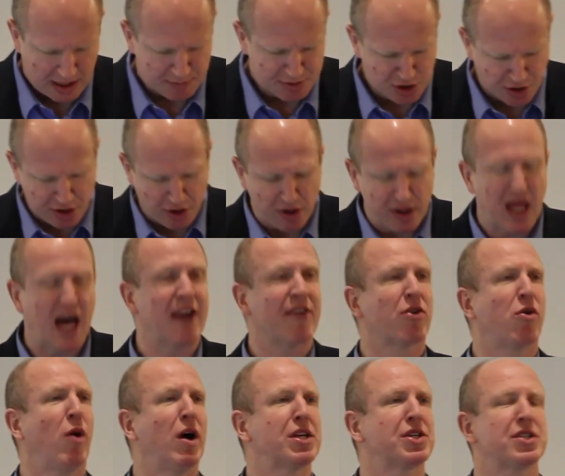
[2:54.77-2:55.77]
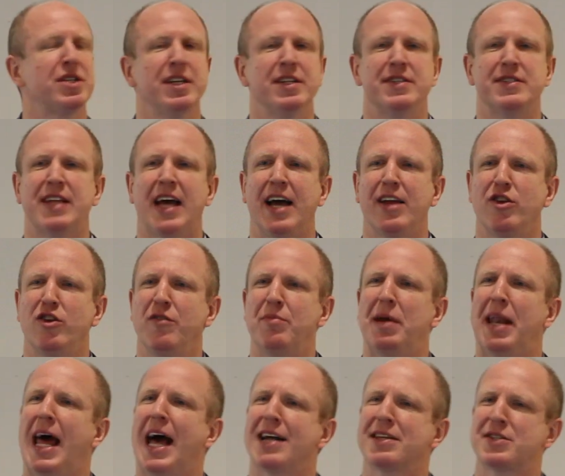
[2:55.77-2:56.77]
sure there are a lot of questions that you've
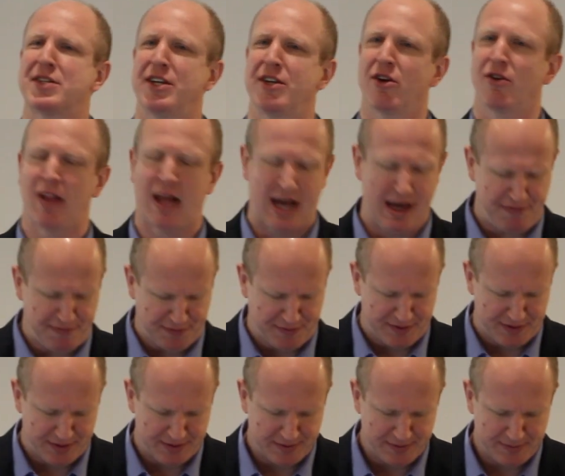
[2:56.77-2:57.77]
been asked in your life.